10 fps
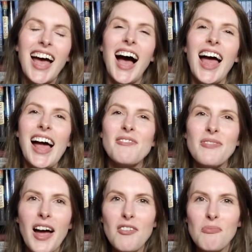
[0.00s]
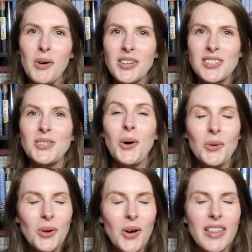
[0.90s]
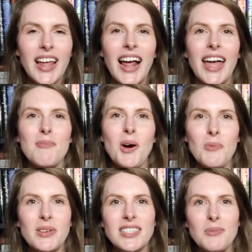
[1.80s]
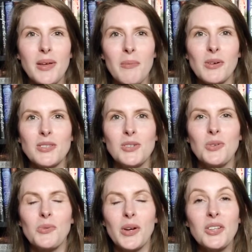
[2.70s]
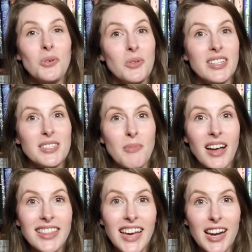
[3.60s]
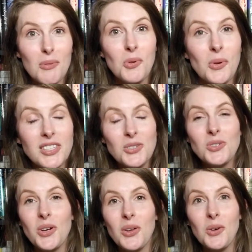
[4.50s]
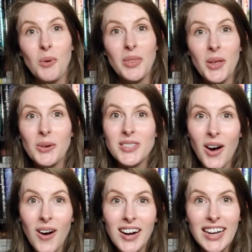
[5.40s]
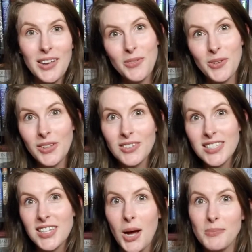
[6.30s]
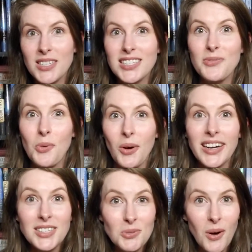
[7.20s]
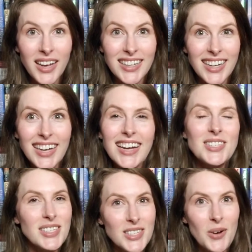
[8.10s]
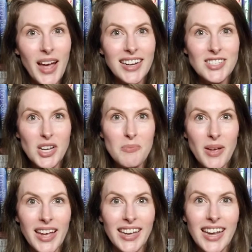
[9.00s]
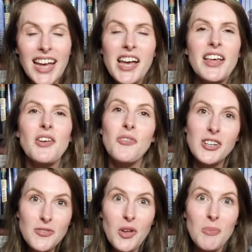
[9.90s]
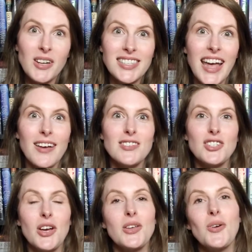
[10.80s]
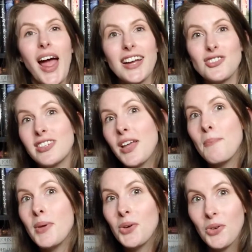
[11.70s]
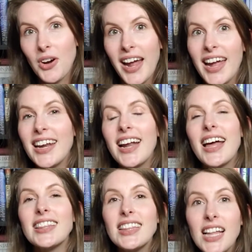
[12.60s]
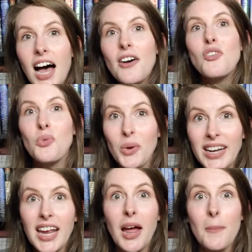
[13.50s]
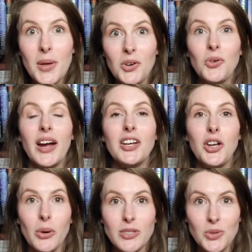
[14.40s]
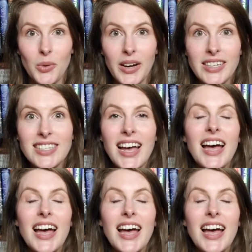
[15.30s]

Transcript: I have five books total that I am hoping to be able to read through this month and I'm going to show you what those are and give you a little synopsis for each one. So let's go ahead and jump in. The first few books I have to show you are actually middle grade and I love reading middle grade ghost stories.